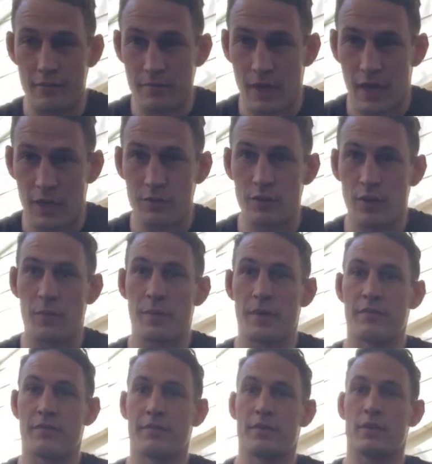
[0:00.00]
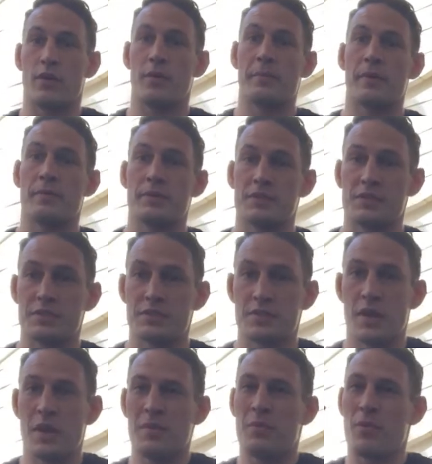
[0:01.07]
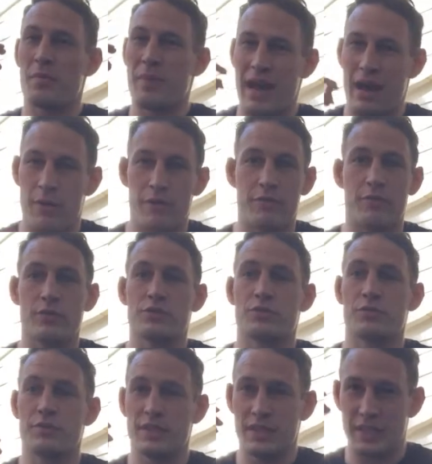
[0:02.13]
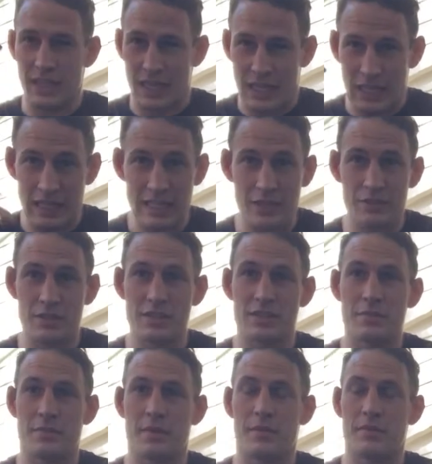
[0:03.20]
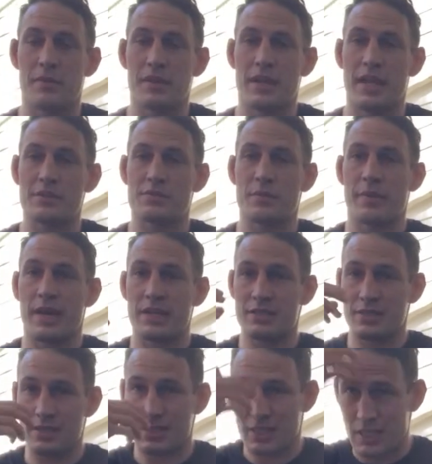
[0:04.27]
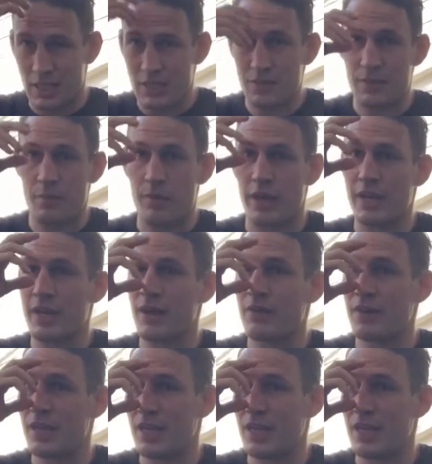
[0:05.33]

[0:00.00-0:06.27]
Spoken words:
Anuloma Viloma, which is more powerful, so really like clear the nasal passages, clear the brain out.